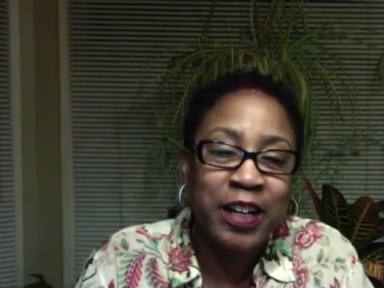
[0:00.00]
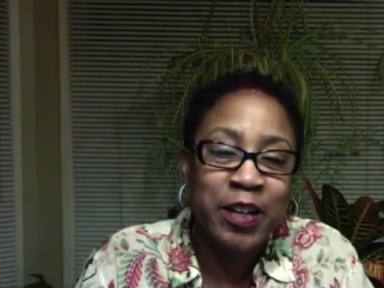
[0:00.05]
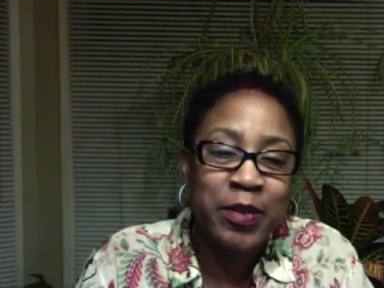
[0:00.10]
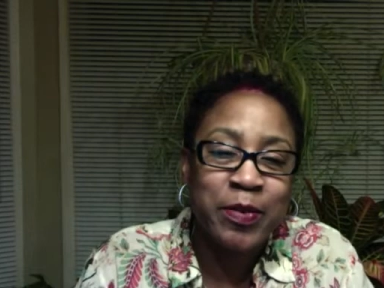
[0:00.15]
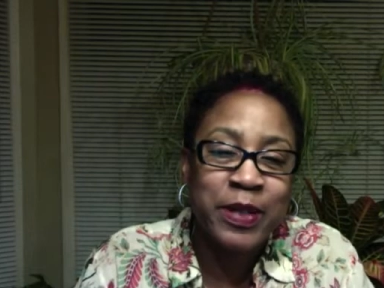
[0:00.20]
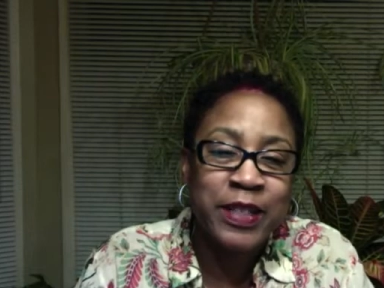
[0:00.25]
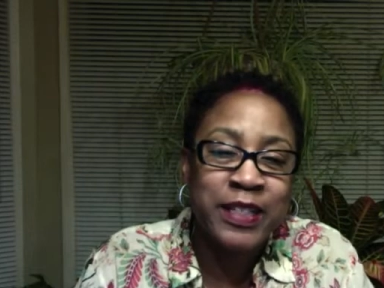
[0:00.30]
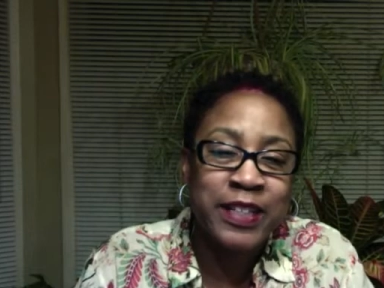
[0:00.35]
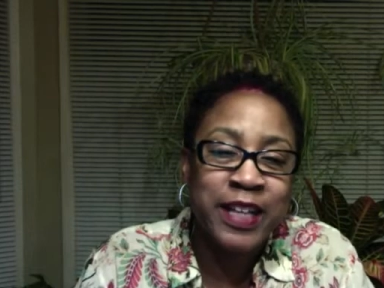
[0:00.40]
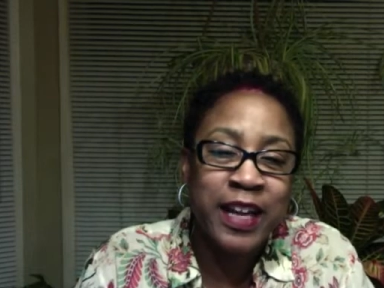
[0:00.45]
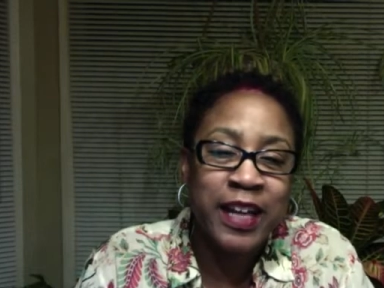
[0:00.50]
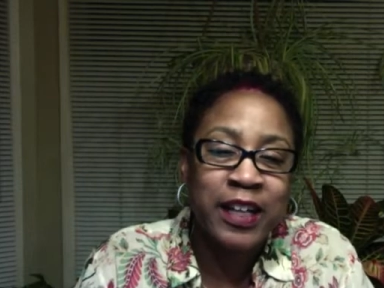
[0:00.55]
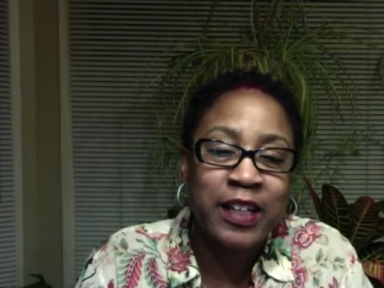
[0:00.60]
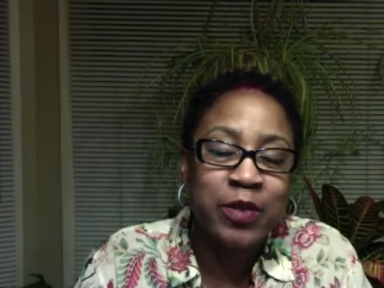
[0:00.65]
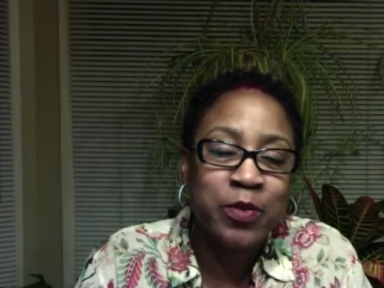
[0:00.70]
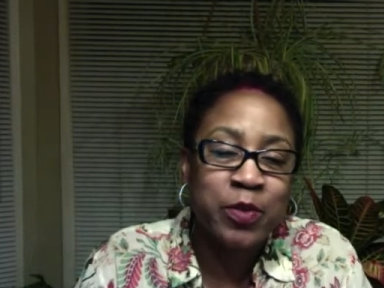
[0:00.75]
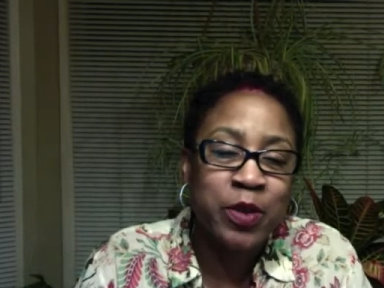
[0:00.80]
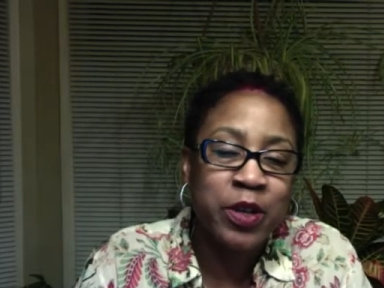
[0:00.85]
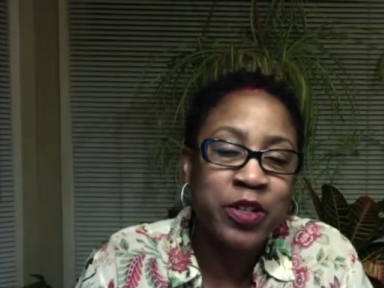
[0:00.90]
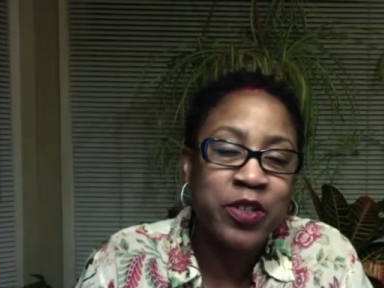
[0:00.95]
exactly
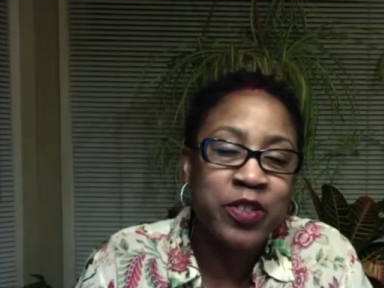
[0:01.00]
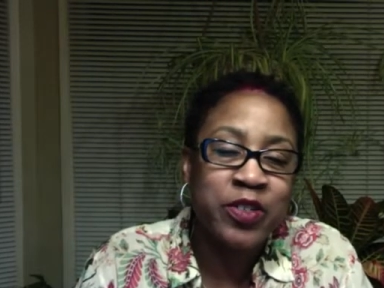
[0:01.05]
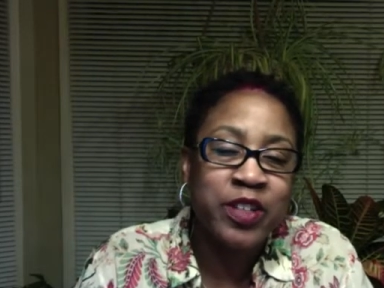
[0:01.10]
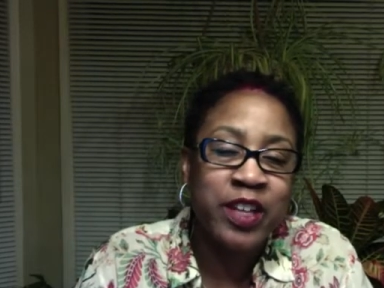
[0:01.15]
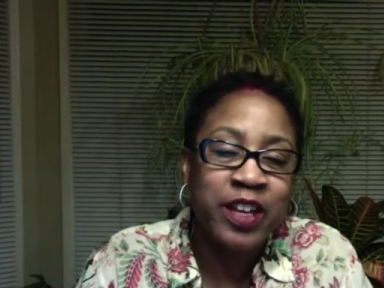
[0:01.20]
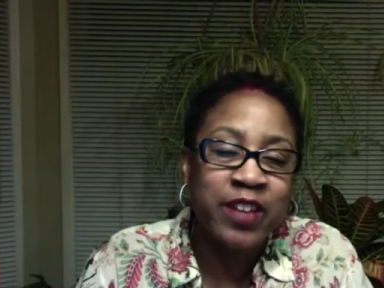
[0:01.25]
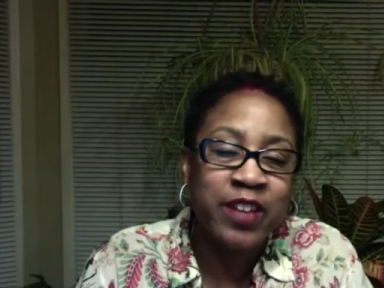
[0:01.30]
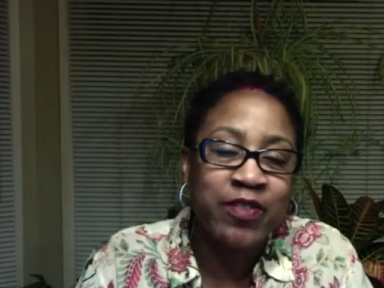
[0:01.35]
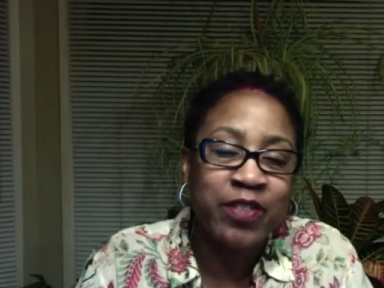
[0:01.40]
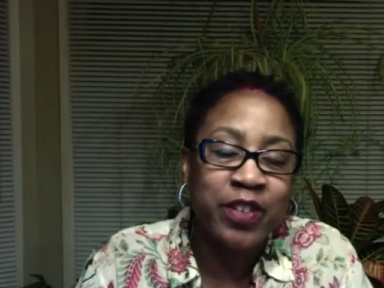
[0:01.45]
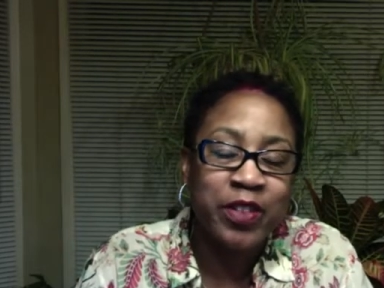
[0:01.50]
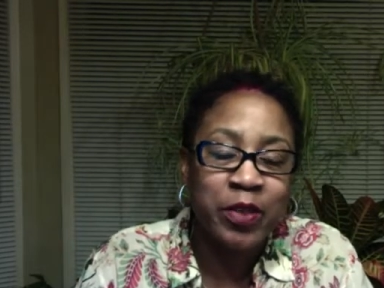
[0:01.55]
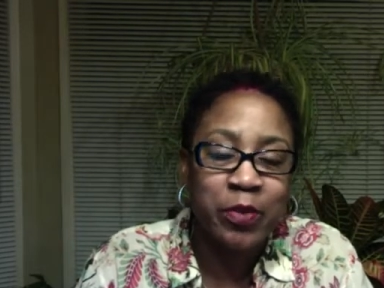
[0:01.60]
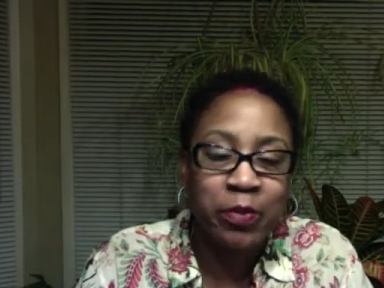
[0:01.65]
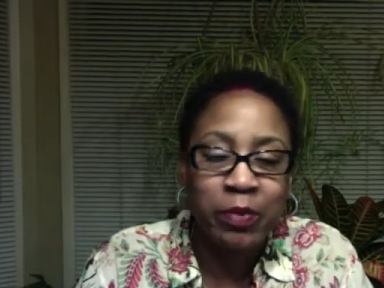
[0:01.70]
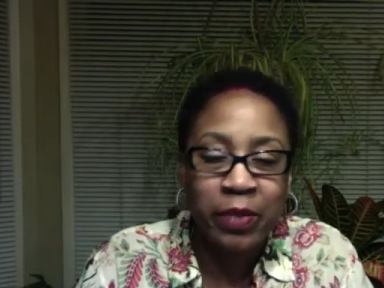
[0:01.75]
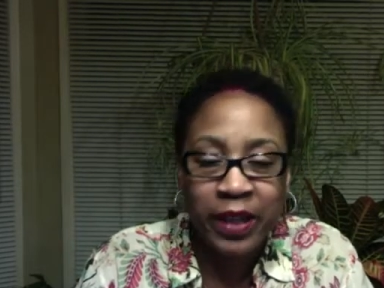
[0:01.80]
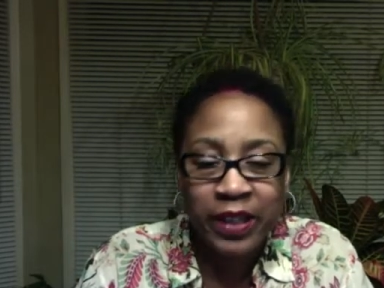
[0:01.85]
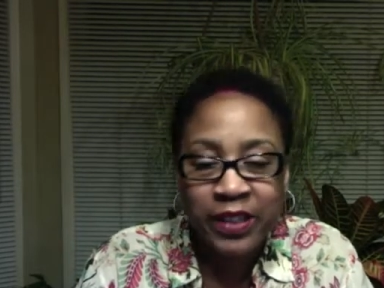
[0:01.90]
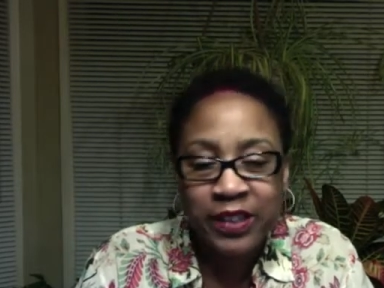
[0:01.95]
what you need for the
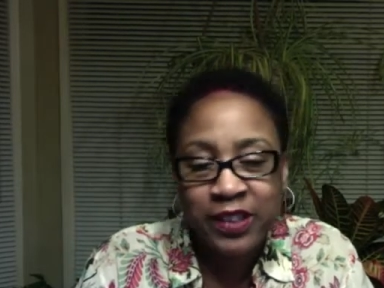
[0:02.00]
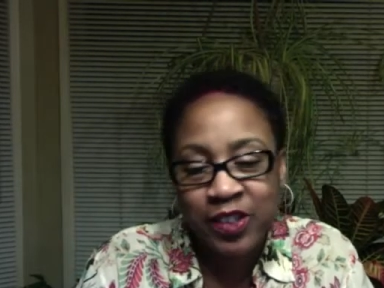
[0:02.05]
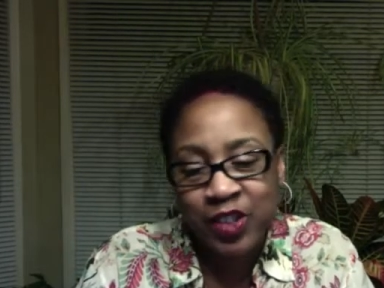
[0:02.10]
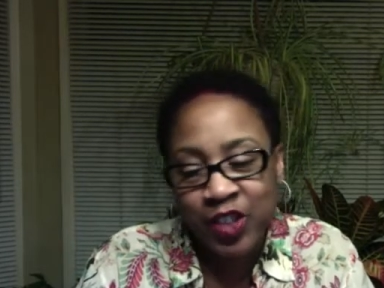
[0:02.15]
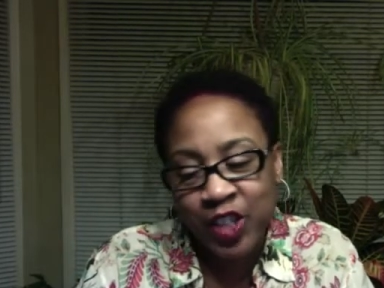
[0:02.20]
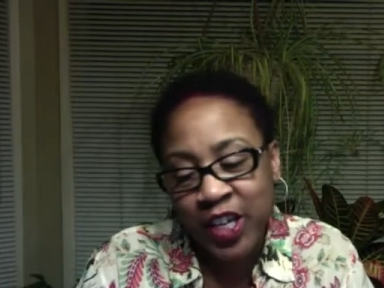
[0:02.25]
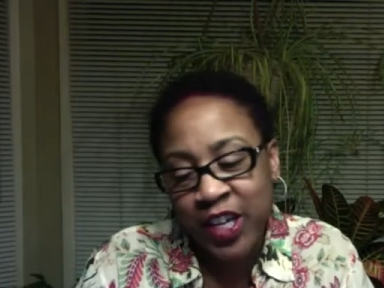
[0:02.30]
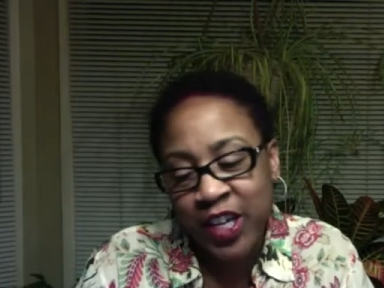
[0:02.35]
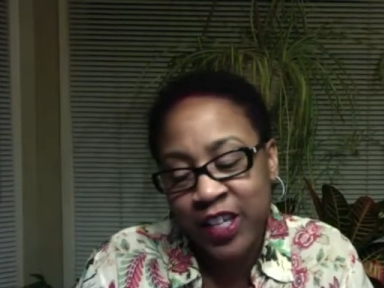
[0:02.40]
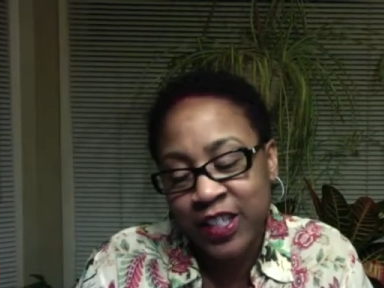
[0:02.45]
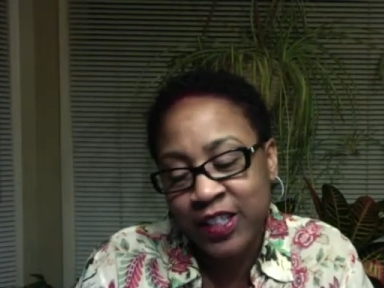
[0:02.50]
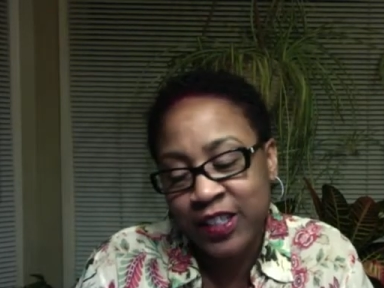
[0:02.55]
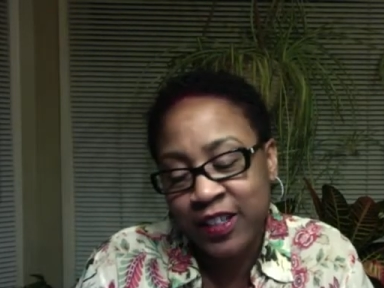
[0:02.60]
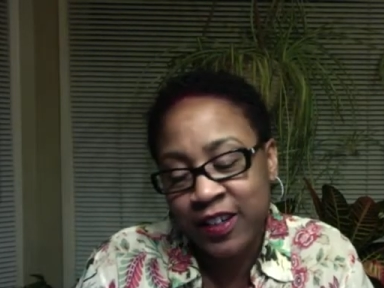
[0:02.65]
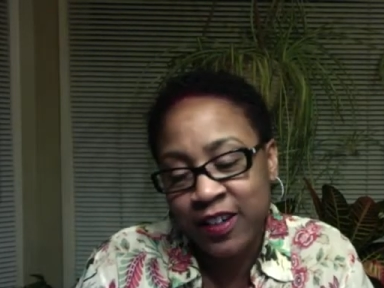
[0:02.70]
best chance